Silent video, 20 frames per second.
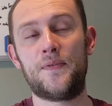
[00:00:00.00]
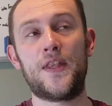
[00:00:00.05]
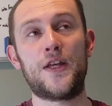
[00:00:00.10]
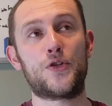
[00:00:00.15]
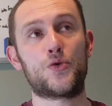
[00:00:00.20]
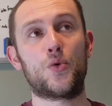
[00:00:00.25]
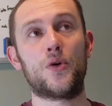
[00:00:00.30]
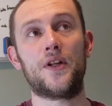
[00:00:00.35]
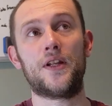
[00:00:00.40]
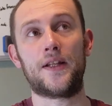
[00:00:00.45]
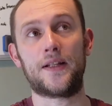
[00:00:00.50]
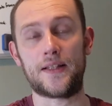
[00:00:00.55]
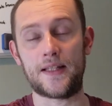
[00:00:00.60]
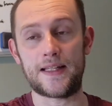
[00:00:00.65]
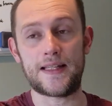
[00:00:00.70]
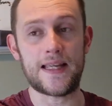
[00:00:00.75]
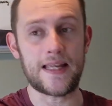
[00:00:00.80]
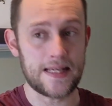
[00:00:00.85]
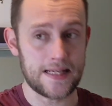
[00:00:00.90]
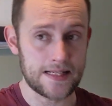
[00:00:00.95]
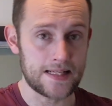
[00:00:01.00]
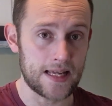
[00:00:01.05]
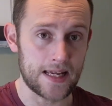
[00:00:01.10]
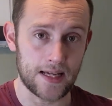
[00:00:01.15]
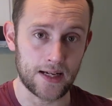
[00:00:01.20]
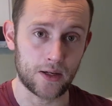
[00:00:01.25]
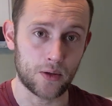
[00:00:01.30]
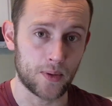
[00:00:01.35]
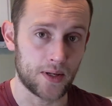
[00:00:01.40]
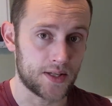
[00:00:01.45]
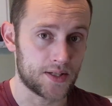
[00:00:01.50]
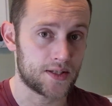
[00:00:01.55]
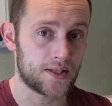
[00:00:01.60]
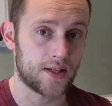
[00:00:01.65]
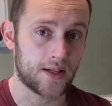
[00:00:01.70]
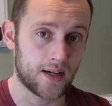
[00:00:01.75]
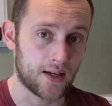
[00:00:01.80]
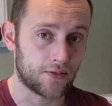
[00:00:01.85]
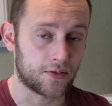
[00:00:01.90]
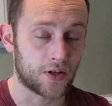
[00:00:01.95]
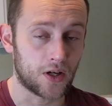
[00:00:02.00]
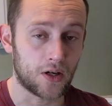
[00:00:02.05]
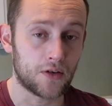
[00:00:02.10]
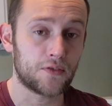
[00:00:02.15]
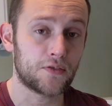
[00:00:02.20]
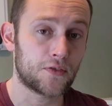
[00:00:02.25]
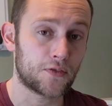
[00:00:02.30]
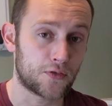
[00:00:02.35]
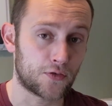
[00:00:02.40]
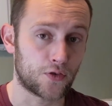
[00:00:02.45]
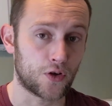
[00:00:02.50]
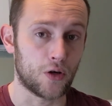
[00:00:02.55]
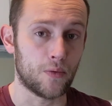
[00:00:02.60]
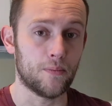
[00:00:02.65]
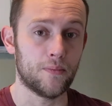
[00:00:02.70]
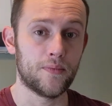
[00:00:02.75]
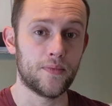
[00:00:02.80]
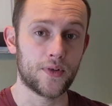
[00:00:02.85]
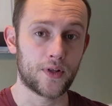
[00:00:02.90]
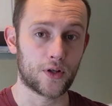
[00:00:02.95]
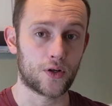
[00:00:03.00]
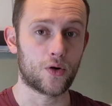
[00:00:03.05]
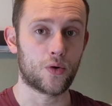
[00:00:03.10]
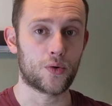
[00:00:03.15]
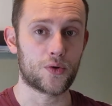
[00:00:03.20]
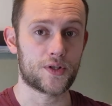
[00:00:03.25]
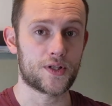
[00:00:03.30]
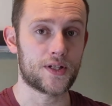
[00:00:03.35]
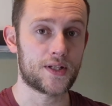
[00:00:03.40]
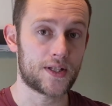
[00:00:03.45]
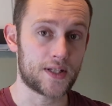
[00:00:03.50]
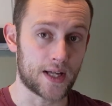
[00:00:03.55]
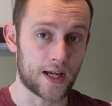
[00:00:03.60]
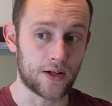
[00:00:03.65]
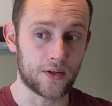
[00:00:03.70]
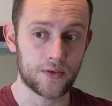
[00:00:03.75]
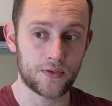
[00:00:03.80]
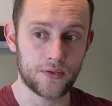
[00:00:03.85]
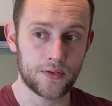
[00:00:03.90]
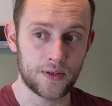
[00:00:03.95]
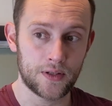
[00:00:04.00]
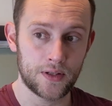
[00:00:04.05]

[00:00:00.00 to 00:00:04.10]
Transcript: that's one of like the key takeaways I've got from the course itself.